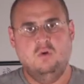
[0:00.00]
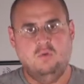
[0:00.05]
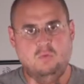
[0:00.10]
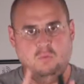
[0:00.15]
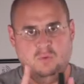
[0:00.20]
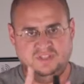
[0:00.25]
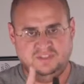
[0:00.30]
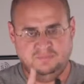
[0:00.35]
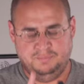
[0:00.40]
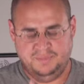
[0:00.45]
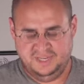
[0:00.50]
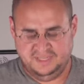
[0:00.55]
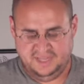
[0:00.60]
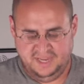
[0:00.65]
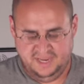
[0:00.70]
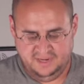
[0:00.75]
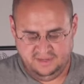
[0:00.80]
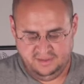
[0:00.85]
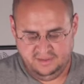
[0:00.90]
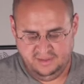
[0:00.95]
What's big
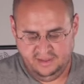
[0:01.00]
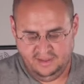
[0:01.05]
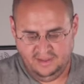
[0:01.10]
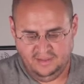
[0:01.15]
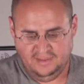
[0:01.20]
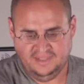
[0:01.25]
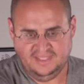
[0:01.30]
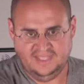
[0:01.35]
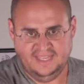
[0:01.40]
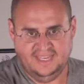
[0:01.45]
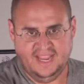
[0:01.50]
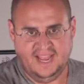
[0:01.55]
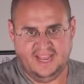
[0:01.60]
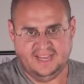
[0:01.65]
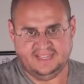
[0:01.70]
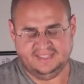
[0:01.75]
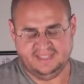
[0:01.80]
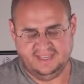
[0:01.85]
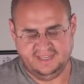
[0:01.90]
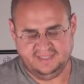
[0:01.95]
data? The
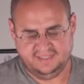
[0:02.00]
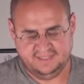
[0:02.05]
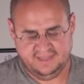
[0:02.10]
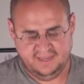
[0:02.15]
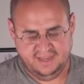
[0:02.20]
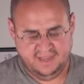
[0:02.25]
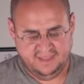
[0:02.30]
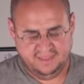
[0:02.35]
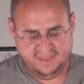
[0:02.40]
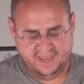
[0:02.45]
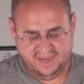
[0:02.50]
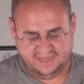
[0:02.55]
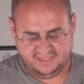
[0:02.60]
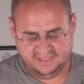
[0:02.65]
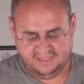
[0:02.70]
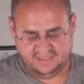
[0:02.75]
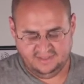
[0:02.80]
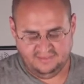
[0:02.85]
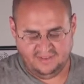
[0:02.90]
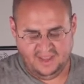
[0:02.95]
z-axis, the
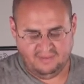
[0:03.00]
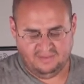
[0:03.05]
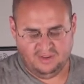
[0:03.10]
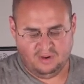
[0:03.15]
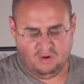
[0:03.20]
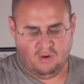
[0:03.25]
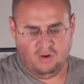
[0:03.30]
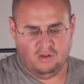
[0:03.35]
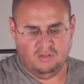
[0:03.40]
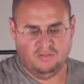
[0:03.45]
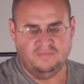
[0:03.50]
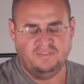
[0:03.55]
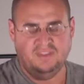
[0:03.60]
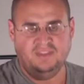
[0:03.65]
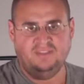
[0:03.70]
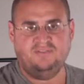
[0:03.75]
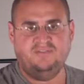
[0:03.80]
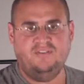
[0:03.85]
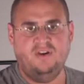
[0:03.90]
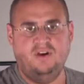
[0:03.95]
axis of having all of
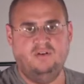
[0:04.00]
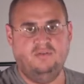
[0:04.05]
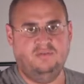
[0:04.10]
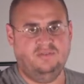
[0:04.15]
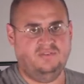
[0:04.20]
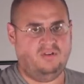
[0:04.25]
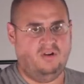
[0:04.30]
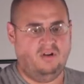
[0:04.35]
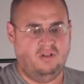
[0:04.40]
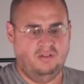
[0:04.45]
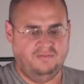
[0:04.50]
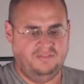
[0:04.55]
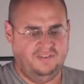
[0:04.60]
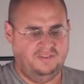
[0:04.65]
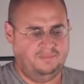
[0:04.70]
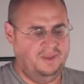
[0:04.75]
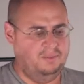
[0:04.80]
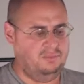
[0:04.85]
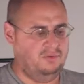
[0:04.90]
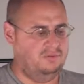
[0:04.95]
these phones, all of
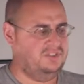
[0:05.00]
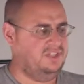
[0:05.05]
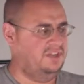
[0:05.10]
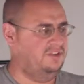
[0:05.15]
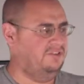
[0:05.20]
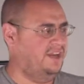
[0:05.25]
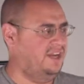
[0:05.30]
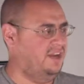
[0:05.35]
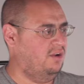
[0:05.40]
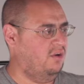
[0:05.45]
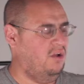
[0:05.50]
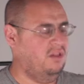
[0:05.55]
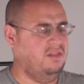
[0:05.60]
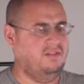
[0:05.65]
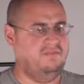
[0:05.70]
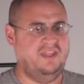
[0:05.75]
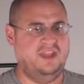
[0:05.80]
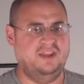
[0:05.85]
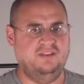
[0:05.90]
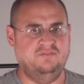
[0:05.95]
these people generating all
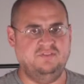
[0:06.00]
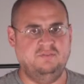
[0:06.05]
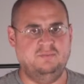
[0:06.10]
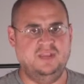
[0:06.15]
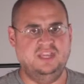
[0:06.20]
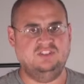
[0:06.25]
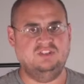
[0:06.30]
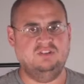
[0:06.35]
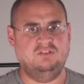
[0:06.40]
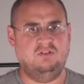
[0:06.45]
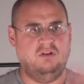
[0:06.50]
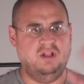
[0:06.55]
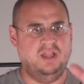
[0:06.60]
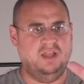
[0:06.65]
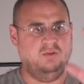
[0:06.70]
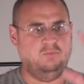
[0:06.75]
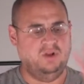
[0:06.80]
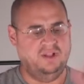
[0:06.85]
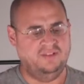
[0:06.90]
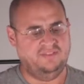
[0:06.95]
of that information all
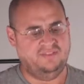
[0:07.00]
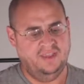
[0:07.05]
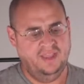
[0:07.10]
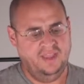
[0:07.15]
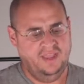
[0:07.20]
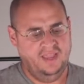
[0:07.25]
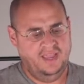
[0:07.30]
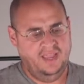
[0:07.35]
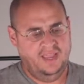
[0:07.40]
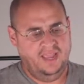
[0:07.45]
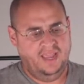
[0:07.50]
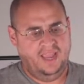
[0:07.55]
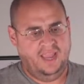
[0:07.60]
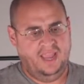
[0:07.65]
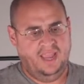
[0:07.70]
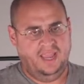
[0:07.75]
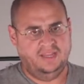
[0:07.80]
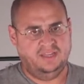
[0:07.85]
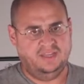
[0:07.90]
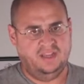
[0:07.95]
at once,
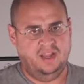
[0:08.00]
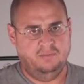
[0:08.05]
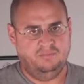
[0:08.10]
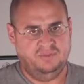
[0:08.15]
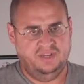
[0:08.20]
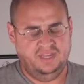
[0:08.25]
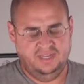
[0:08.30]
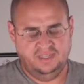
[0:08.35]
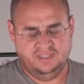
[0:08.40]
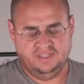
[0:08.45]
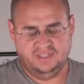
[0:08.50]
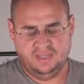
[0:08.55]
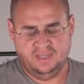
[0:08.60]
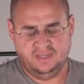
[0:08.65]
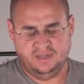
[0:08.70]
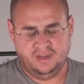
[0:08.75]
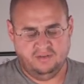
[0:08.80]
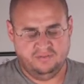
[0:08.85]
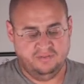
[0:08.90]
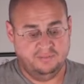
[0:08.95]
and companies
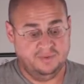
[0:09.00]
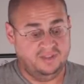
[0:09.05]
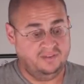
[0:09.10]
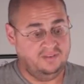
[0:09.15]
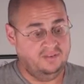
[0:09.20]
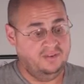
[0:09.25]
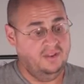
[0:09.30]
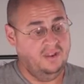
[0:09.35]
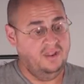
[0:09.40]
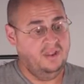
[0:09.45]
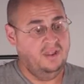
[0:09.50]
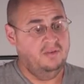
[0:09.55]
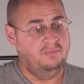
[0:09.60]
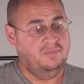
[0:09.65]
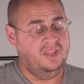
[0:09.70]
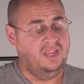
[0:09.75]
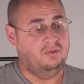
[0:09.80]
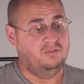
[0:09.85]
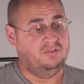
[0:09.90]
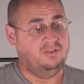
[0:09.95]
and governments
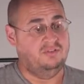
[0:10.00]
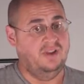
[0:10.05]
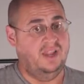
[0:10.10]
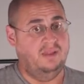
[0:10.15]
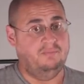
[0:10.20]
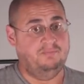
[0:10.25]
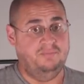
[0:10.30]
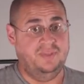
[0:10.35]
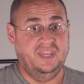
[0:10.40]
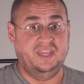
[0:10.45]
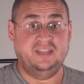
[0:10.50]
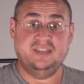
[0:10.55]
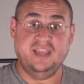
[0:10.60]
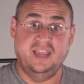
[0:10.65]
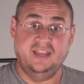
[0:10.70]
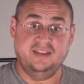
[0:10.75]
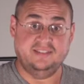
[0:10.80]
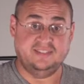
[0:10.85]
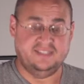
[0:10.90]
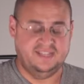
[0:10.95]
being able to create big
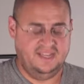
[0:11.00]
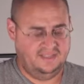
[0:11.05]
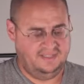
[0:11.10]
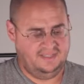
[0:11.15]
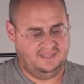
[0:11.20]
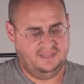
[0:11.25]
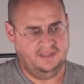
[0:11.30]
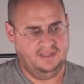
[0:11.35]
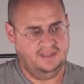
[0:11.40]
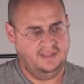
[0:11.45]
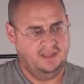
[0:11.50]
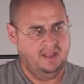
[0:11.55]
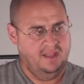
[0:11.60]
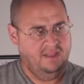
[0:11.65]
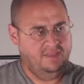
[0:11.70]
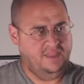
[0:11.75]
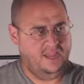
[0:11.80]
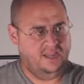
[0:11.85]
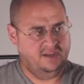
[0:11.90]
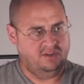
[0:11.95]
data sets
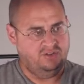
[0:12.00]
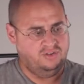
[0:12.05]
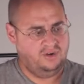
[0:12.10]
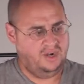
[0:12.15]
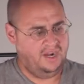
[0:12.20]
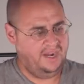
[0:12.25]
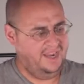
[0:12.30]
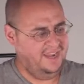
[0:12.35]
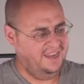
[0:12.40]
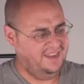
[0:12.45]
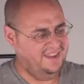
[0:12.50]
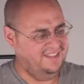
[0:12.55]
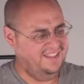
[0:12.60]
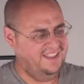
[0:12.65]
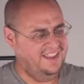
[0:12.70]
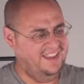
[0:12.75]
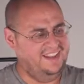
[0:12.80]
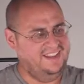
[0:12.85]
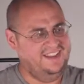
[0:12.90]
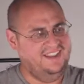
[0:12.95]
that
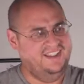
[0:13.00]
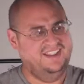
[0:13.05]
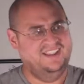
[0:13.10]
triangulate